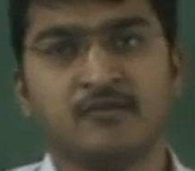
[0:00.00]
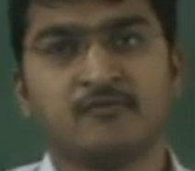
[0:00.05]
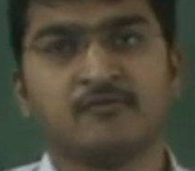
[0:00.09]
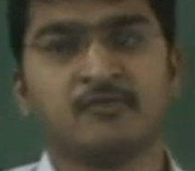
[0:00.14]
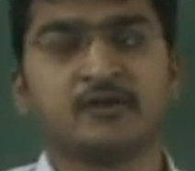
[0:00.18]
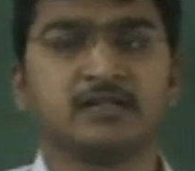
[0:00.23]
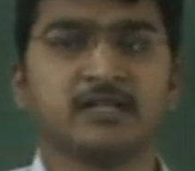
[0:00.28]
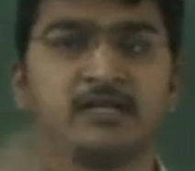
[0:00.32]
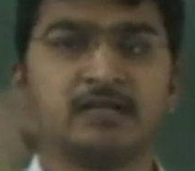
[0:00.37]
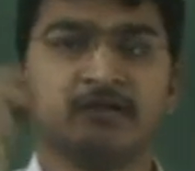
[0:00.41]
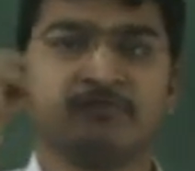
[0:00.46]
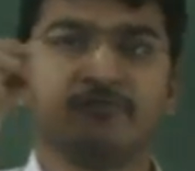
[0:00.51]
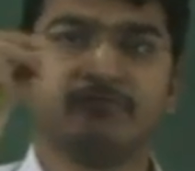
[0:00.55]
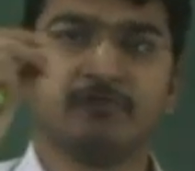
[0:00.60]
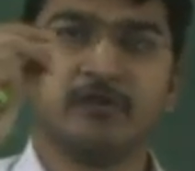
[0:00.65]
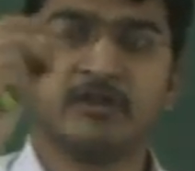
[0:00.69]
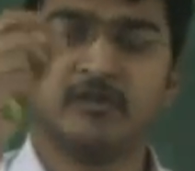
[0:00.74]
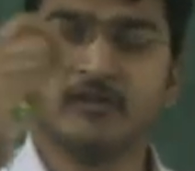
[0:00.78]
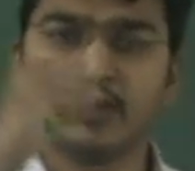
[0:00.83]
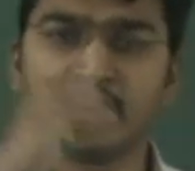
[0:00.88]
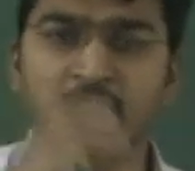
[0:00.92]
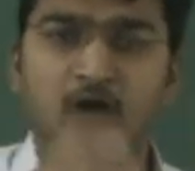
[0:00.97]
For that
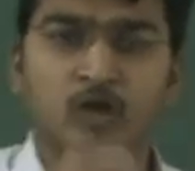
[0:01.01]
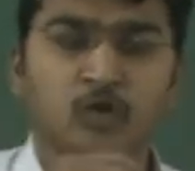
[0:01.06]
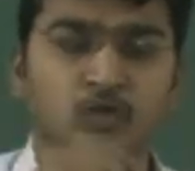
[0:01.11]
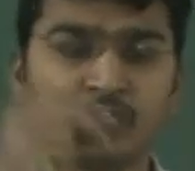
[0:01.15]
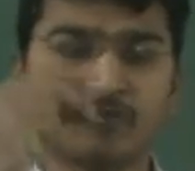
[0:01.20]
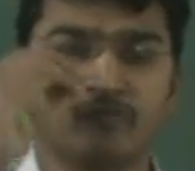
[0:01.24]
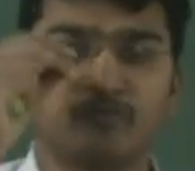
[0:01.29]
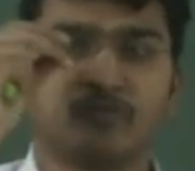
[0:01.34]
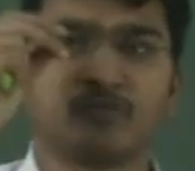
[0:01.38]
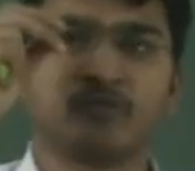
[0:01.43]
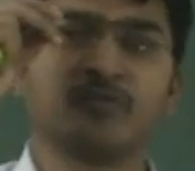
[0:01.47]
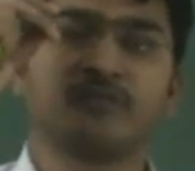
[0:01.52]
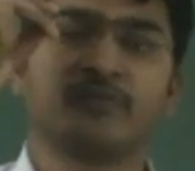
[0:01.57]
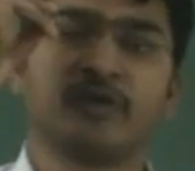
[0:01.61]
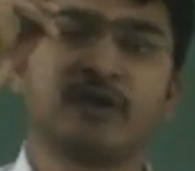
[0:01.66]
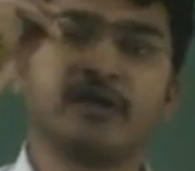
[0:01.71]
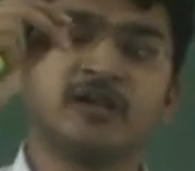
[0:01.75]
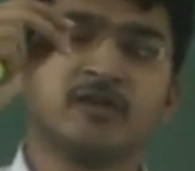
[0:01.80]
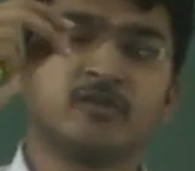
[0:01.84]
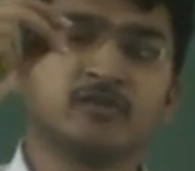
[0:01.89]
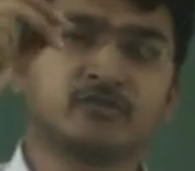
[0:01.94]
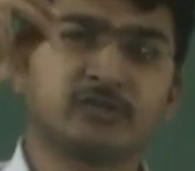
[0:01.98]
wavelength, how to
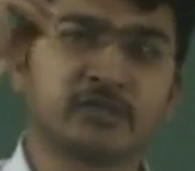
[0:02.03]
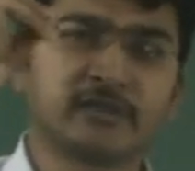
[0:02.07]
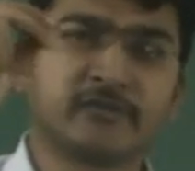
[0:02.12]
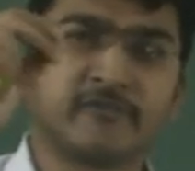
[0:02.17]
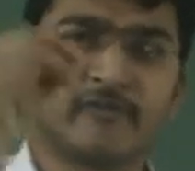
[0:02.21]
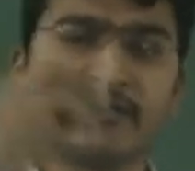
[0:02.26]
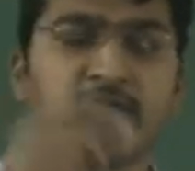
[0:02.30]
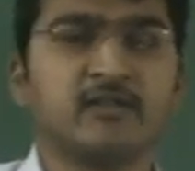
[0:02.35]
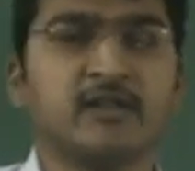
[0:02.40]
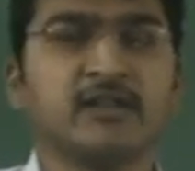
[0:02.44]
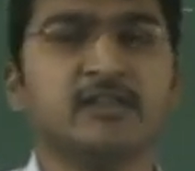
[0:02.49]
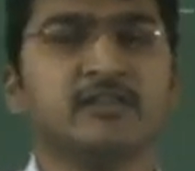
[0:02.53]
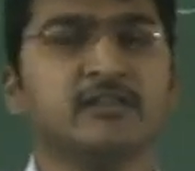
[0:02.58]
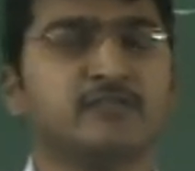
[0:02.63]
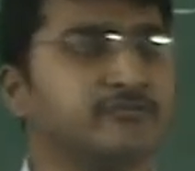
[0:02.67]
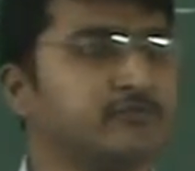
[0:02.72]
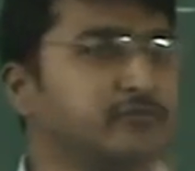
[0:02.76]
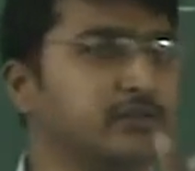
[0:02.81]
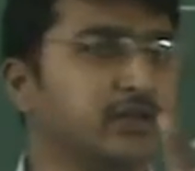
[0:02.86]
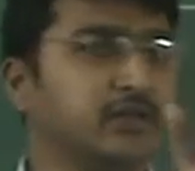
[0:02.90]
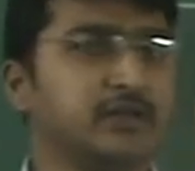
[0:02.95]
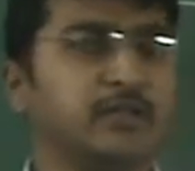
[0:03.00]
find out the
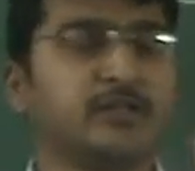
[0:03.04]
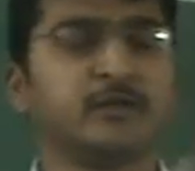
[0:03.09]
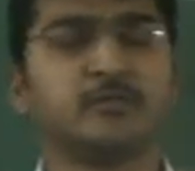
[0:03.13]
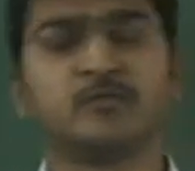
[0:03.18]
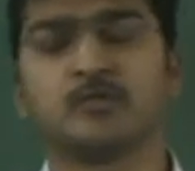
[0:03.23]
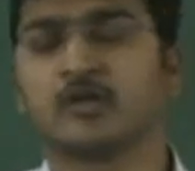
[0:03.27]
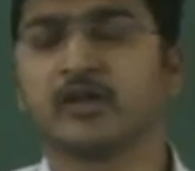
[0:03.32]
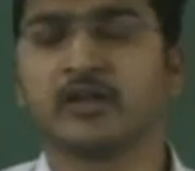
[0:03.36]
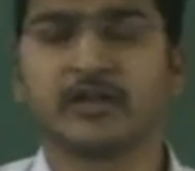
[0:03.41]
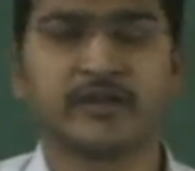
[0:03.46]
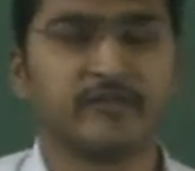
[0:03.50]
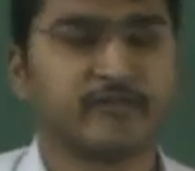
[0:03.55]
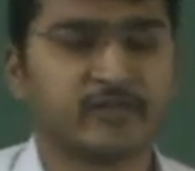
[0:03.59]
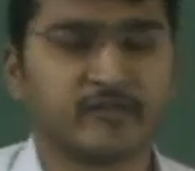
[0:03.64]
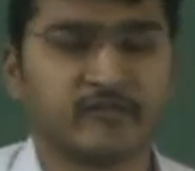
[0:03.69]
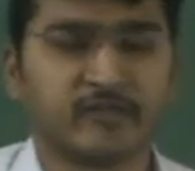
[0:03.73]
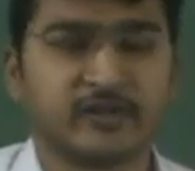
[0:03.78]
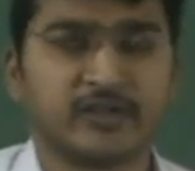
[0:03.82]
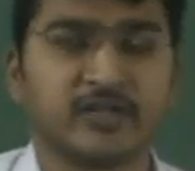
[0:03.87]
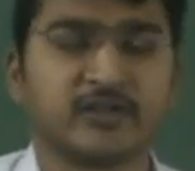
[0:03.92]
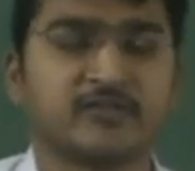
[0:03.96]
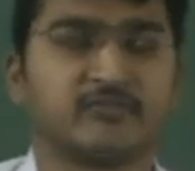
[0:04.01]
wavelength? De Broglie given
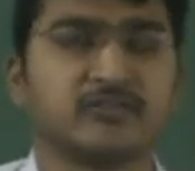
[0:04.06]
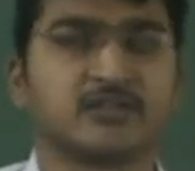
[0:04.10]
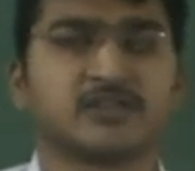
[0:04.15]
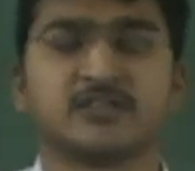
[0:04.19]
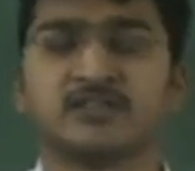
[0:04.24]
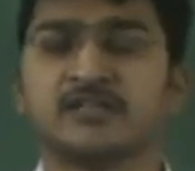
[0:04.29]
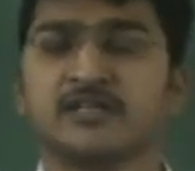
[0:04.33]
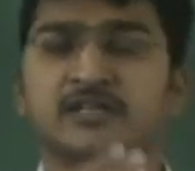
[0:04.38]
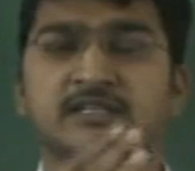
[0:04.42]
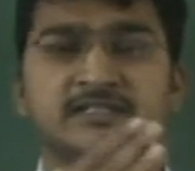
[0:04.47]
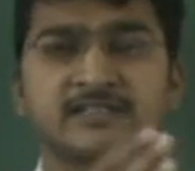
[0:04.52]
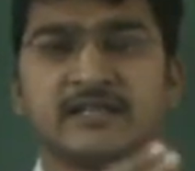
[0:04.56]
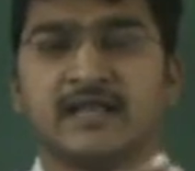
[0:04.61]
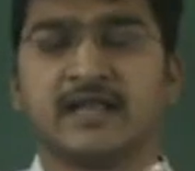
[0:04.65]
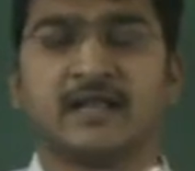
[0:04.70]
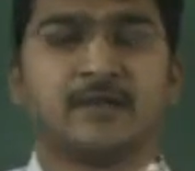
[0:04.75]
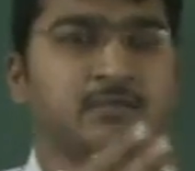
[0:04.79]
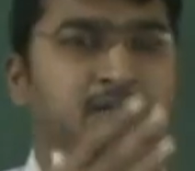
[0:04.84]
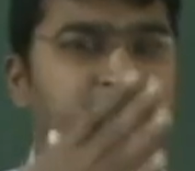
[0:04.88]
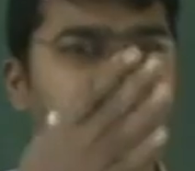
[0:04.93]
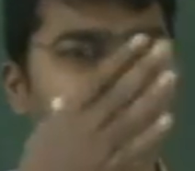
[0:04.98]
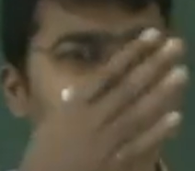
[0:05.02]
one equation, that is
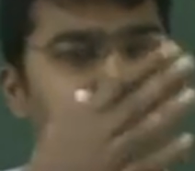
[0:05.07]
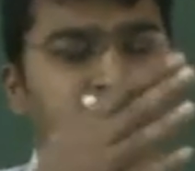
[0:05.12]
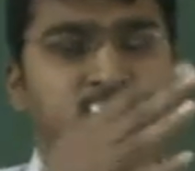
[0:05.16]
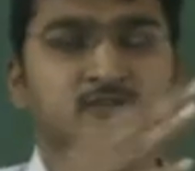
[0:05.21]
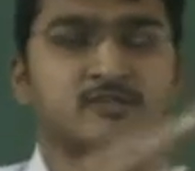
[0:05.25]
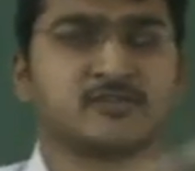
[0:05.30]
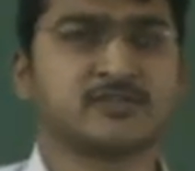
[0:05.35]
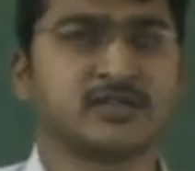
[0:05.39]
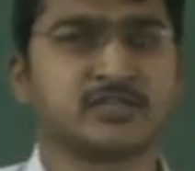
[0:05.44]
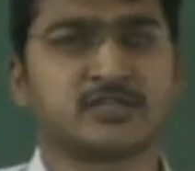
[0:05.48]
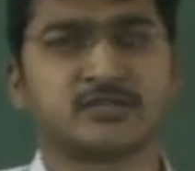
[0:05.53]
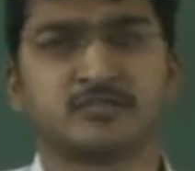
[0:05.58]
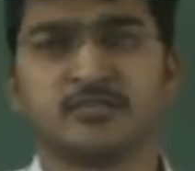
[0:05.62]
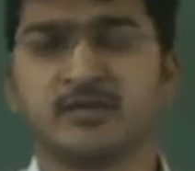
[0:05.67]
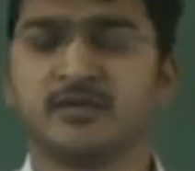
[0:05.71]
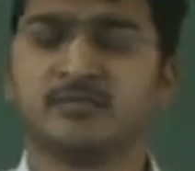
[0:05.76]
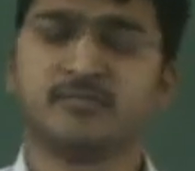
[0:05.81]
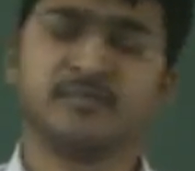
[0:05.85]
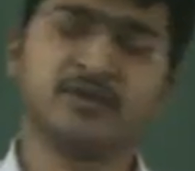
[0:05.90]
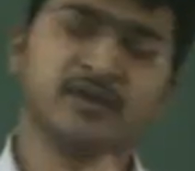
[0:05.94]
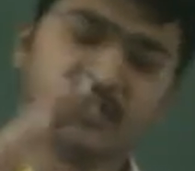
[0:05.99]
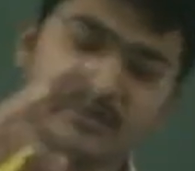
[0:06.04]
lambda is equals to h
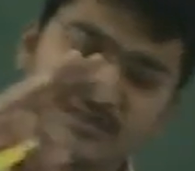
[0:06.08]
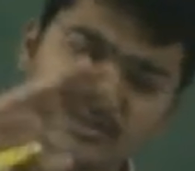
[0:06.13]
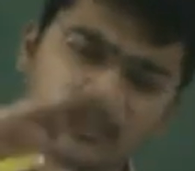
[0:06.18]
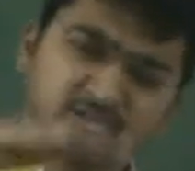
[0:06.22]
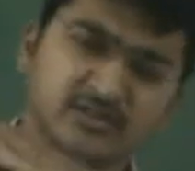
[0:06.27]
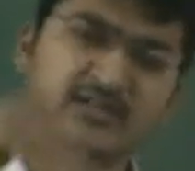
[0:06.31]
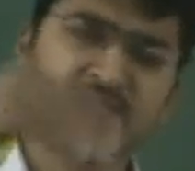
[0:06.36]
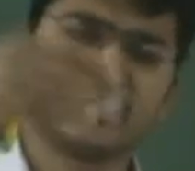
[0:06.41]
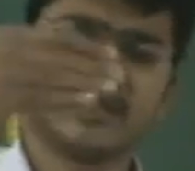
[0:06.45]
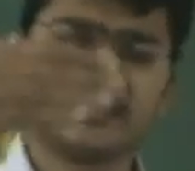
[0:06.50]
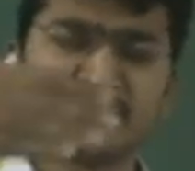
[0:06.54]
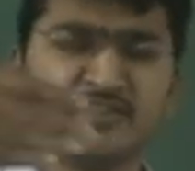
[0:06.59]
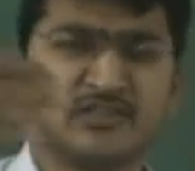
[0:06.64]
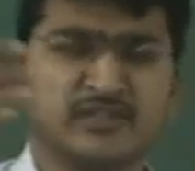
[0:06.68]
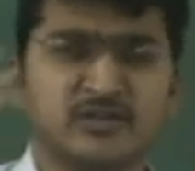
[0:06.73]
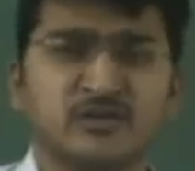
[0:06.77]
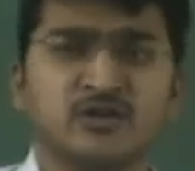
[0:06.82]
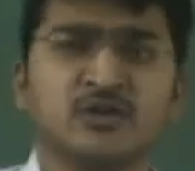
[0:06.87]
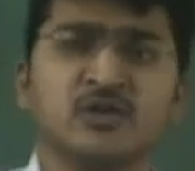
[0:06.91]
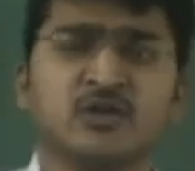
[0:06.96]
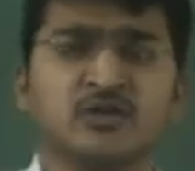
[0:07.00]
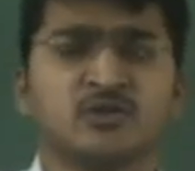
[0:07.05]
by p. So the
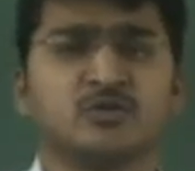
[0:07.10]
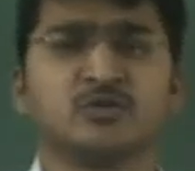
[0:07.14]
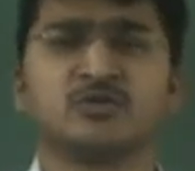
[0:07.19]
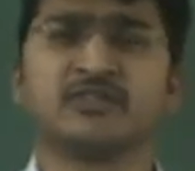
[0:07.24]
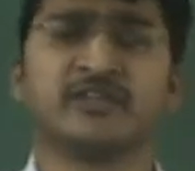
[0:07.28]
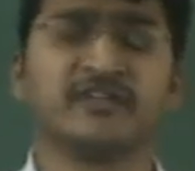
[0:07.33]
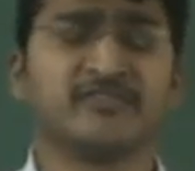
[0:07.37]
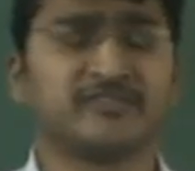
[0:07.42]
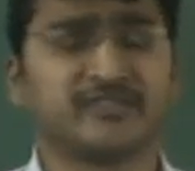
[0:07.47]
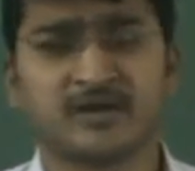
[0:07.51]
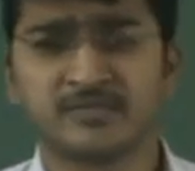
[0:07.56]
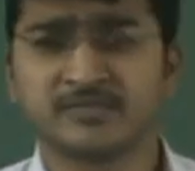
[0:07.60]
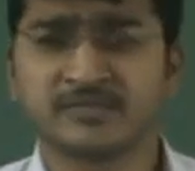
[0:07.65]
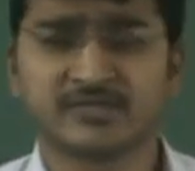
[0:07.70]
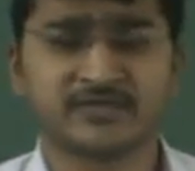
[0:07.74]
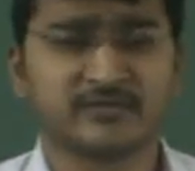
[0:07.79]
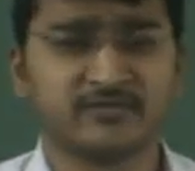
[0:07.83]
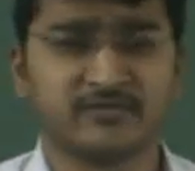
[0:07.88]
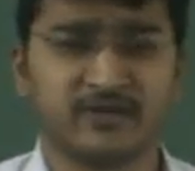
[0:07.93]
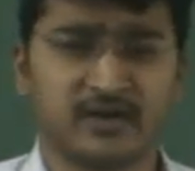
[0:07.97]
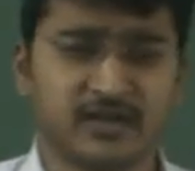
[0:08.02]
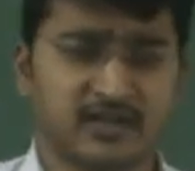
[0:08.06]
2-3 forms
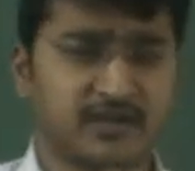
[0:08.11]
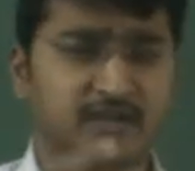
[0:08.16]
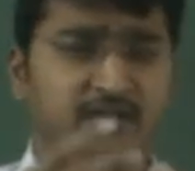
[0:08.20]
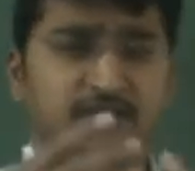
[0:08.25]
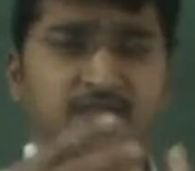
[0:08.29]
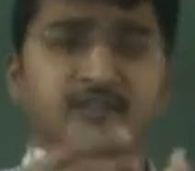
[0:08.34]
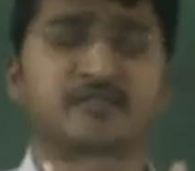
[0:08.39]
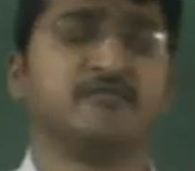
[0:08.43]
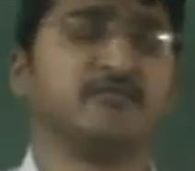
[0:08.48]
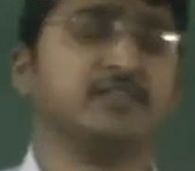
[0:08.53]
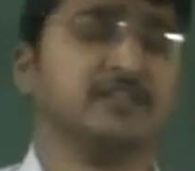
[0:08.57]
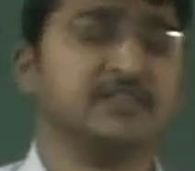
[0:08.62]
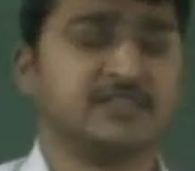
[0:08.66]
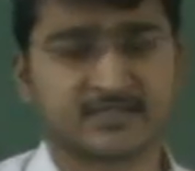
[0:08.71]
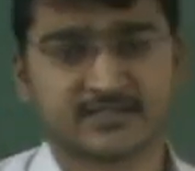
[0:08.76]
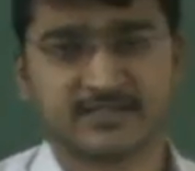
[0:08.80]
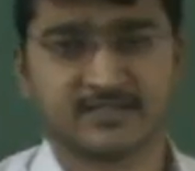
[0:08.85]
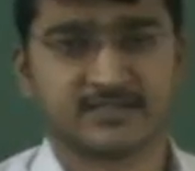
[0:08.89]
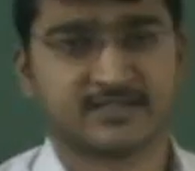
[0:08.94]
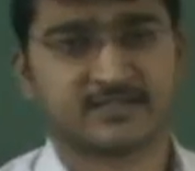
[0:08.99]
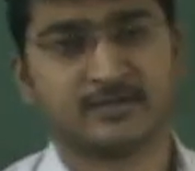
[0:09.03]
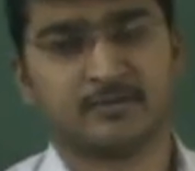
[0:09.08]
have already we
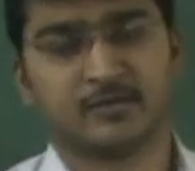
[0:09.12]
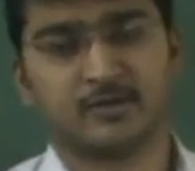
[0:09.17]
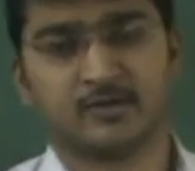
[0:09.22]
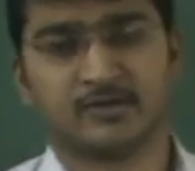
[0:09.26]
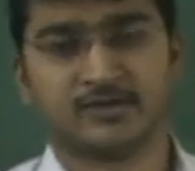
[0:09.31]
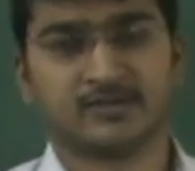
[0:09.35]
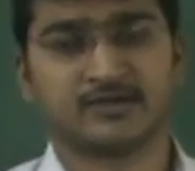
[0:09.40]
discussed about